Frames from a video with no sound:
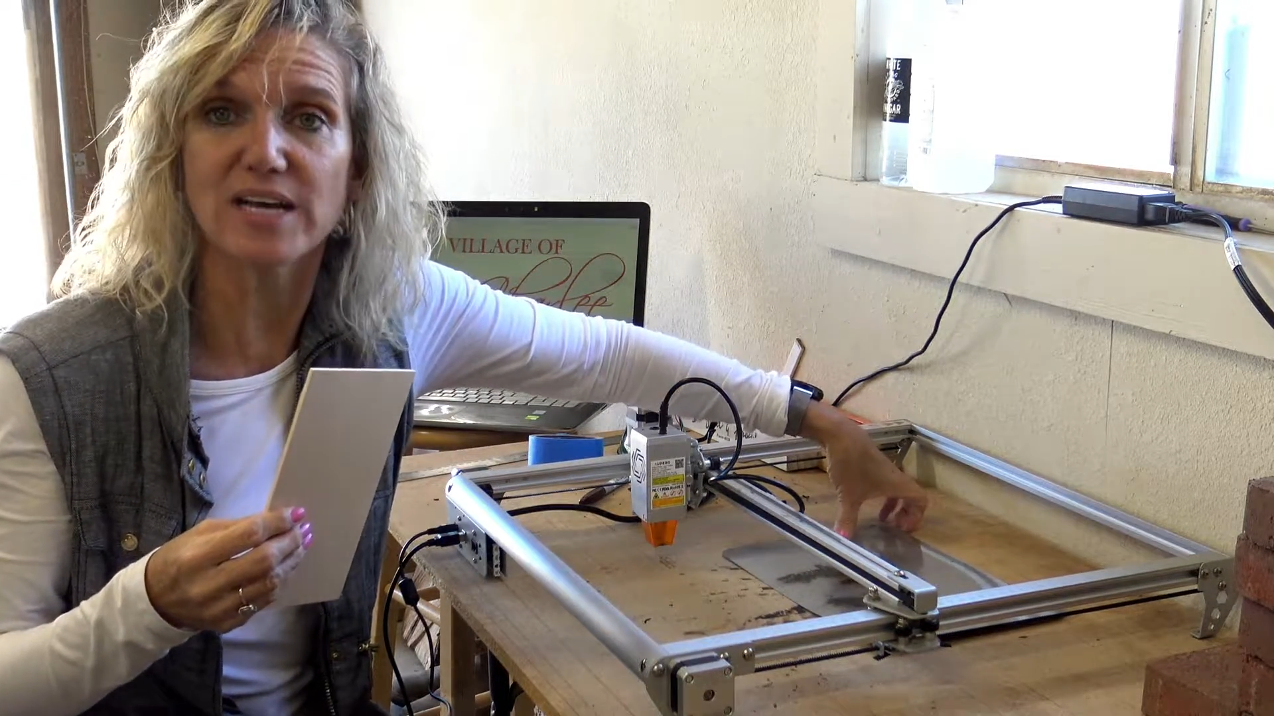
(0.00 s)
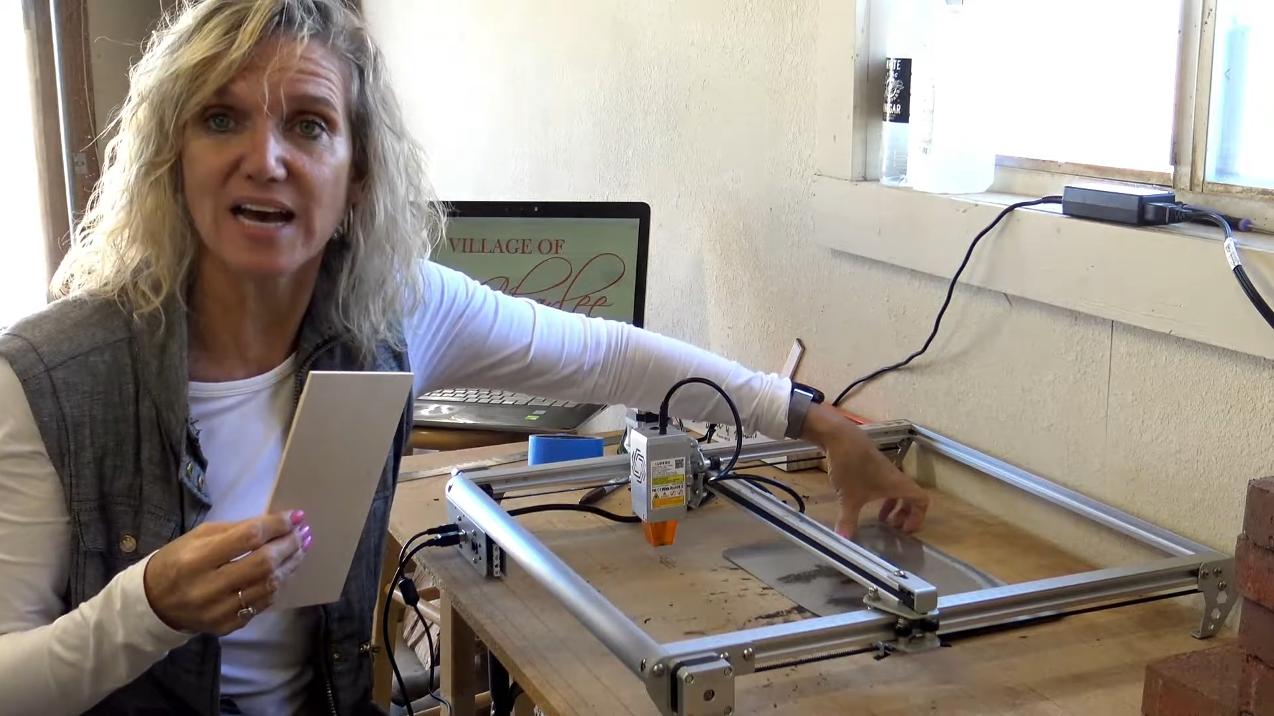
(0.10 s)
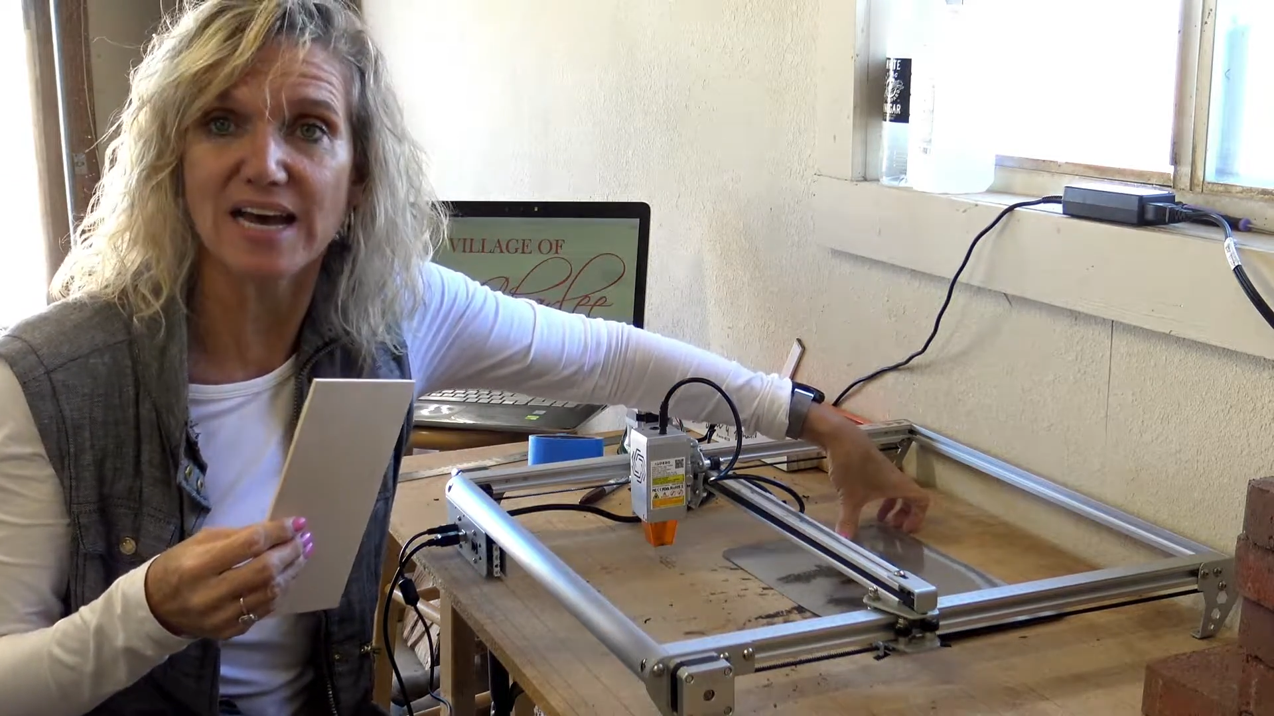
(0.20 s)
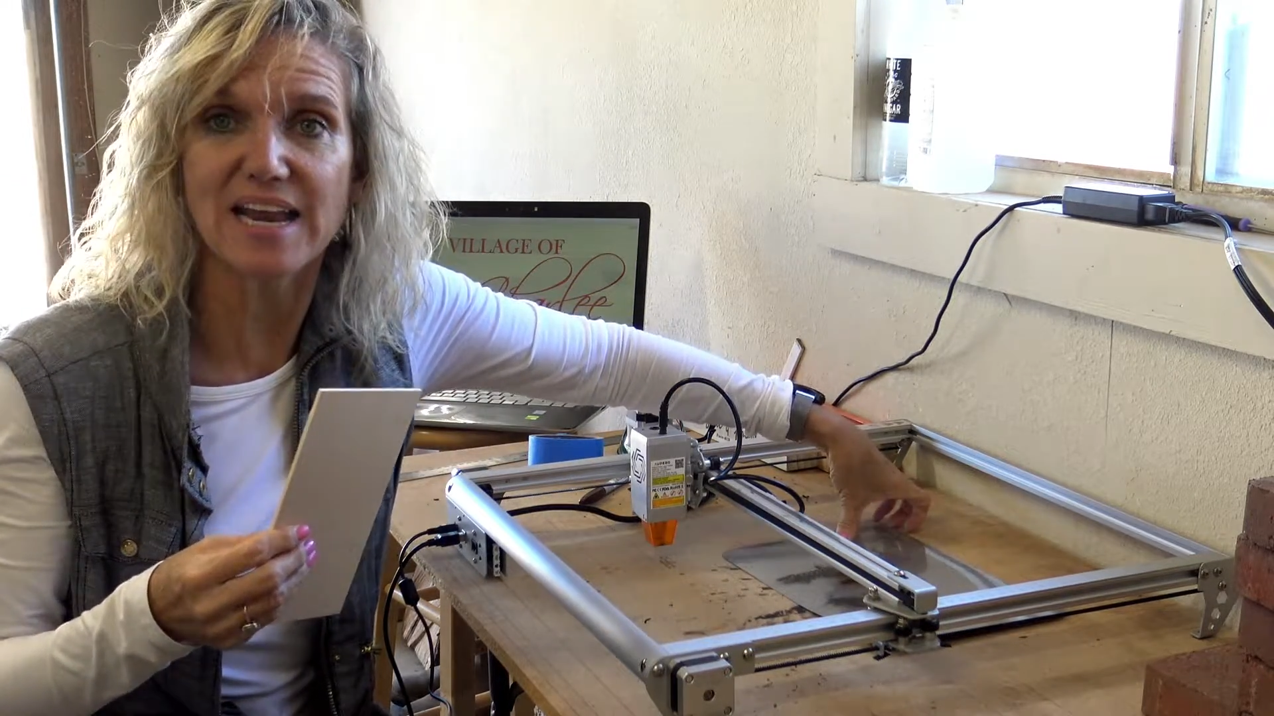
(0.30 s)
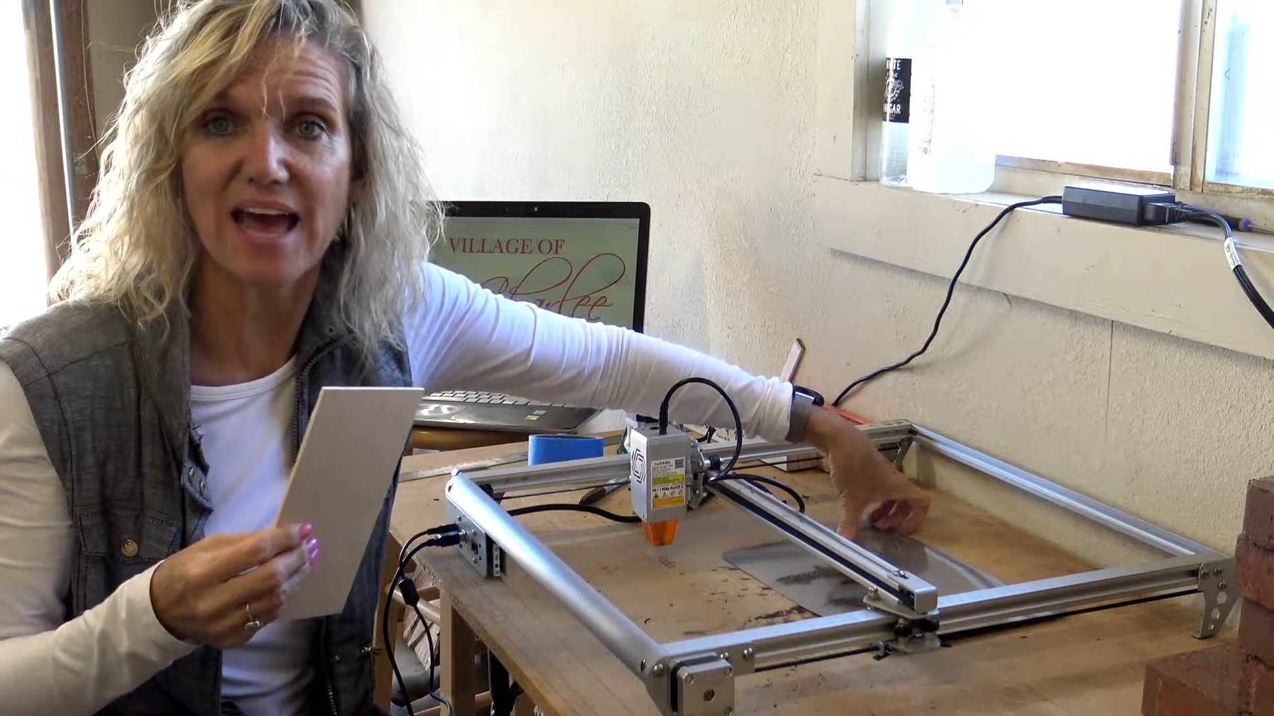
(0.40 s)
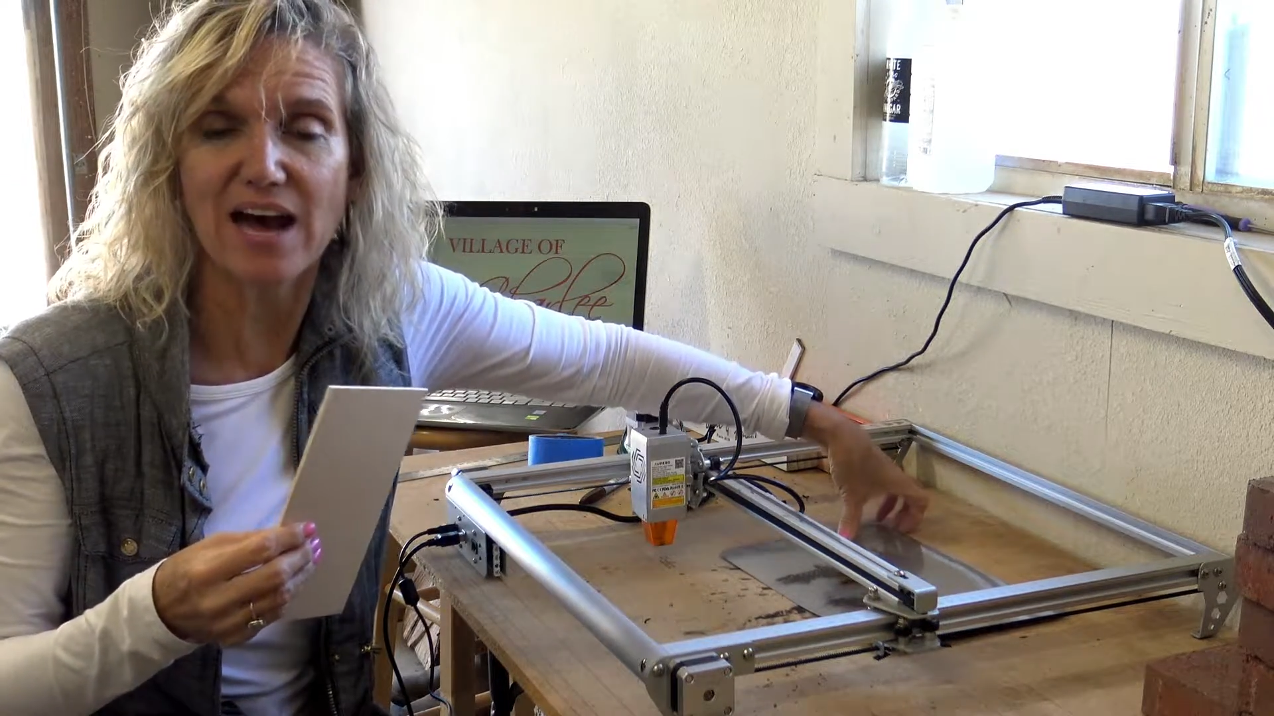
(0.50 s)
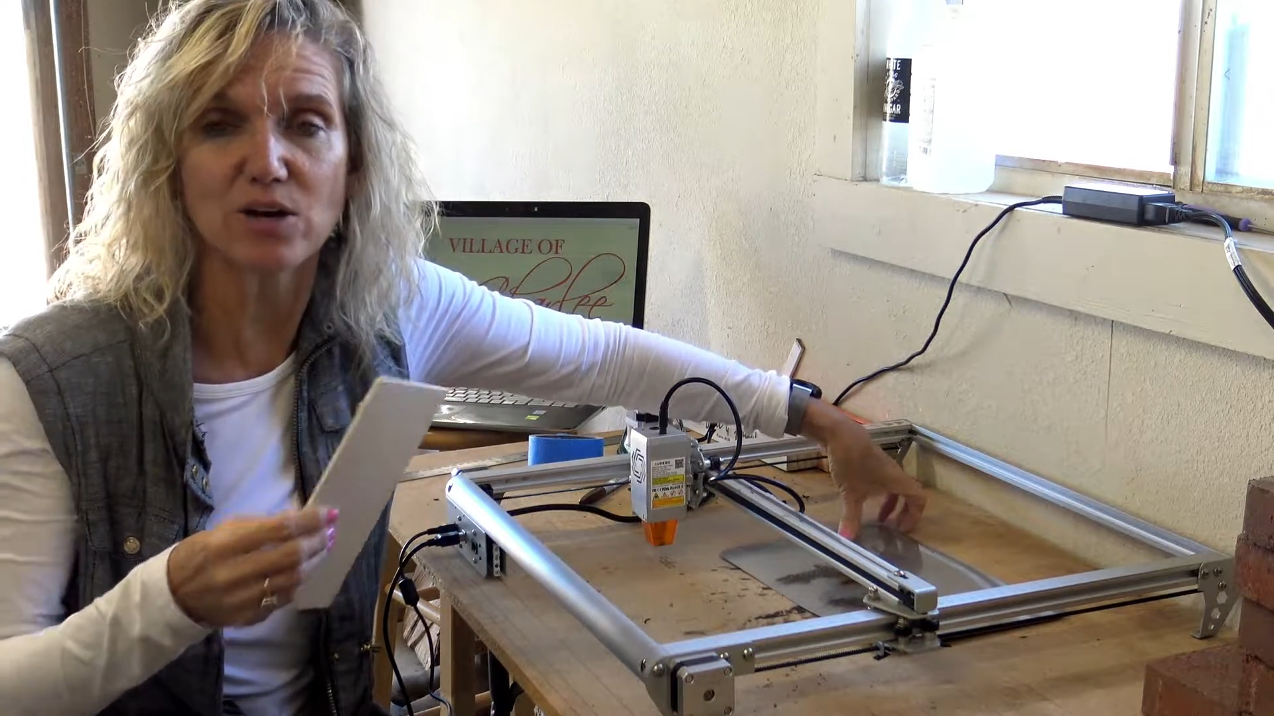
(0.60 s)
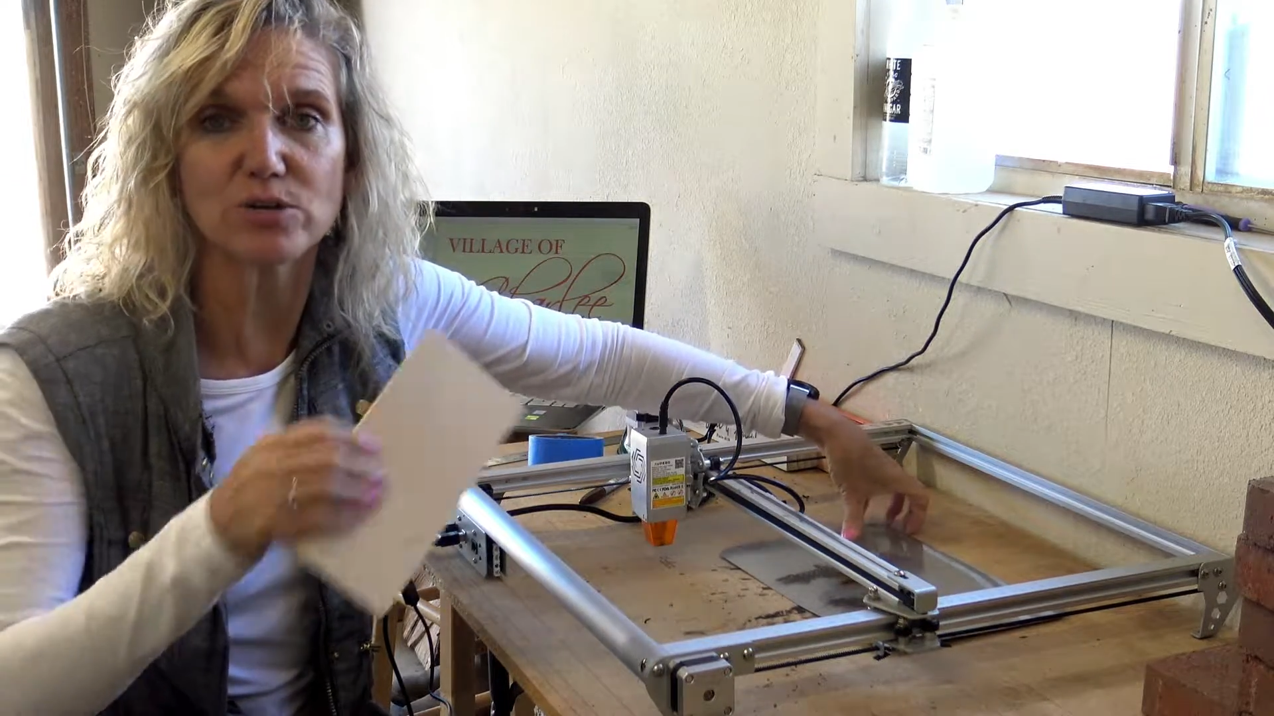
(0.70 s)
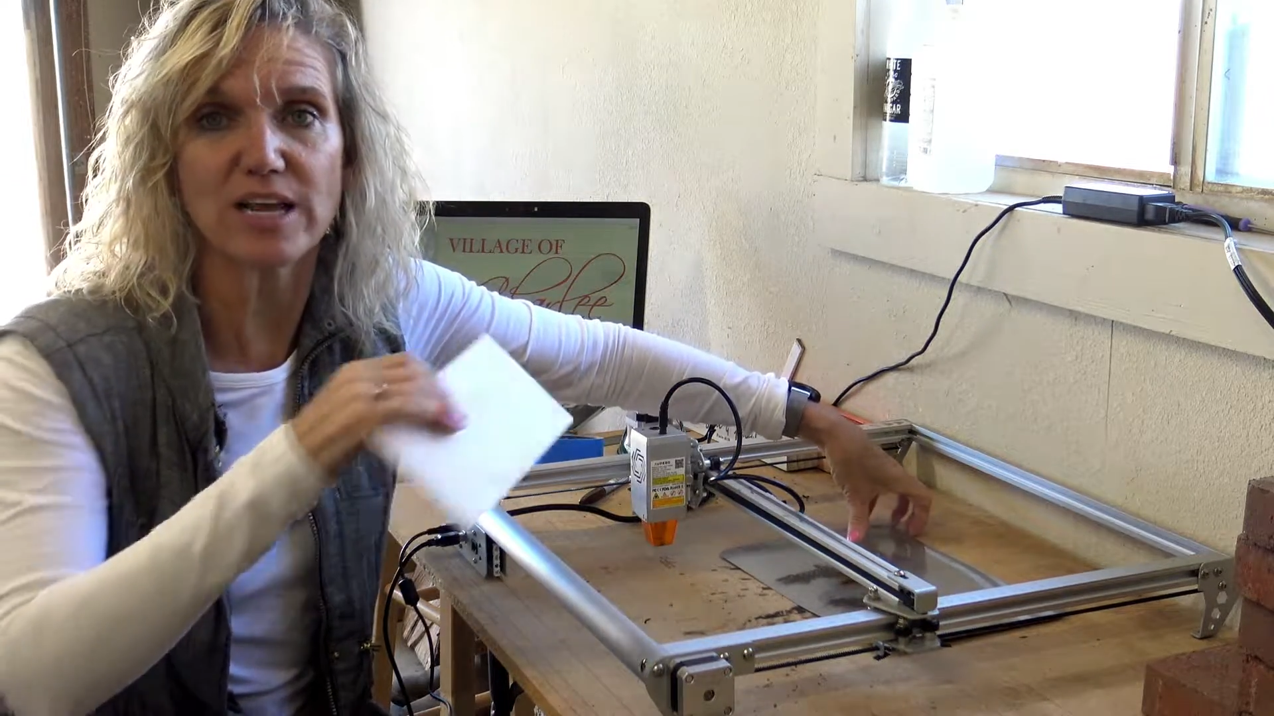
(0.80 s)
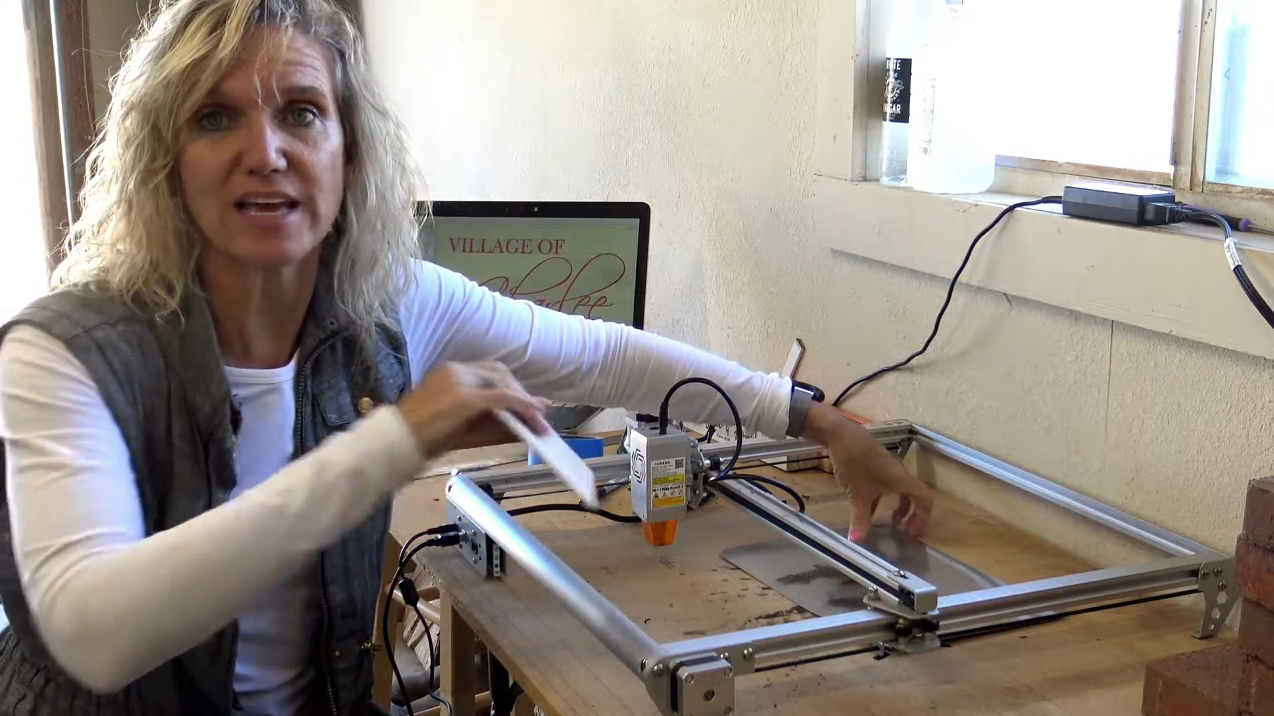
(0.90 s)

cut out